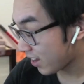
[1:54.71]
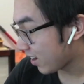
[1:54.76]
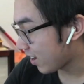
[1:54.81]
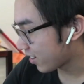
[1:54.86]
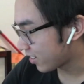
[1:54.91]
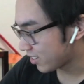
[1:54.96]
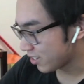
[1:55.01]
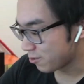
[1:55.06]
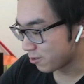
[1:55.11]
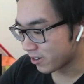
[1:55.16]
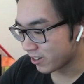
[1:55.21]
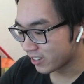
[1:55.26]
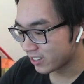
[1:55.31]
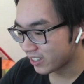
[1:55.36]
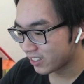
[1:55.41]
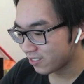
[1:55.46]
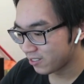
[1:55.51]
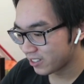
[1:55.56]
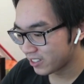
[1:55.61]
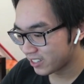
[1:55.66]
actually
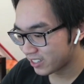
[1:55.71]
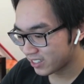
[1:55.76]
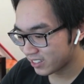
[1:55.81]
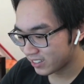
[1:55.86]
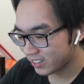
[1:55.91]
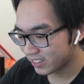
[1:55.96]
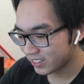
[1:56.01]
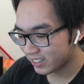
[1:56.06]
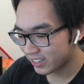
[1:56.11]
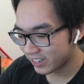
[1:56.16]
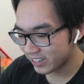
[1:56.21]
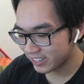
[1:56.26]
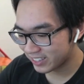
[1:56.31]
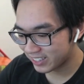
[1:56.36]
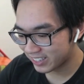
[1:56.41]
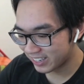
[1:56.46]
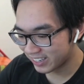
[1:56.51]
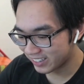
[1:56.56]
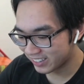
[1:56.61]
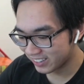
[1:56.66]
works, which is
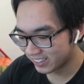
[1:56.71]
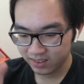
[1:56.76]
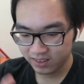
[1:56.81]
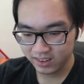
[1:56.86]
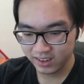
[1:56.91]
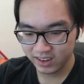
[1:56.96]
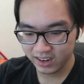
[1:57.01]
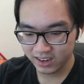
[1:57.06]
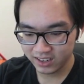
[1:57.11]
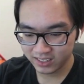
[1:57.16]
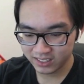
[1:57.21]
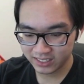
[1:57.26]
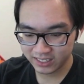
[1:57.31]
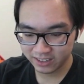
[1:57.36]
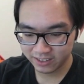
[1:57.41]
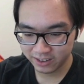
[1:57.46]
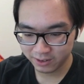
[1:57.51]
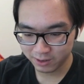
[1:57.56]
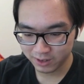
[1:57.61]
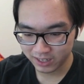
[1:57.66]
nice. Hey, how does
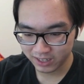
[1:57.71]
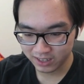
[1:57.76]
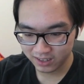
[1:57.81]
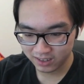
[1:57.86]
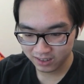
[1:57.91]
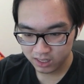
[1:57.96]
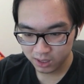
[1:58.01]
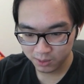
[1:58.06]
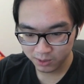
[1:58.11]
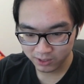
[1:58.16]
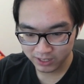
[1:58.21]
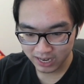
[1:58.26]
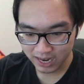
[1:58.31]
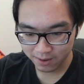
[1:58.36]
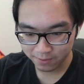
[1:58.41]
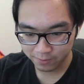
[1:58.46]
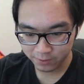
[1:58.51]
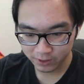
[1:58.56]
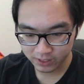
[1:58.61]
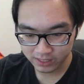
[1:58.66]
Siri work? Double
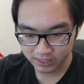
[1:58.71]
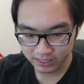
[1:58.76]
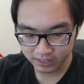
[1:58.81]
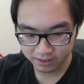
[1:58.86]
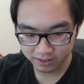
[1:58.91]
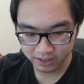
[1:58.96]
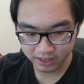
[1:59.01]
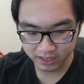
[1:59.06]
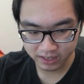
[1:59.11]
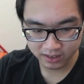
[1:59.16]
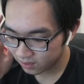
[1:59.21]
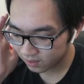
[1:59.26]
tap for Siri.